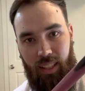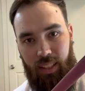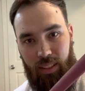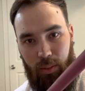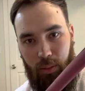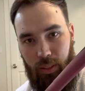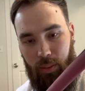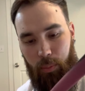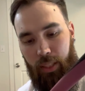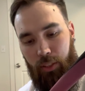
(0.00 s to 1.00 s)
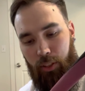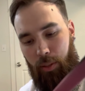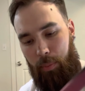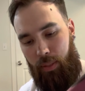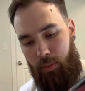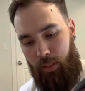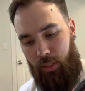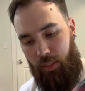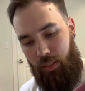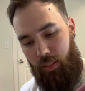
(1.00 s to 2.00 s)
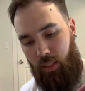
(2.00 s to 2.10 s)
this older wind grip, which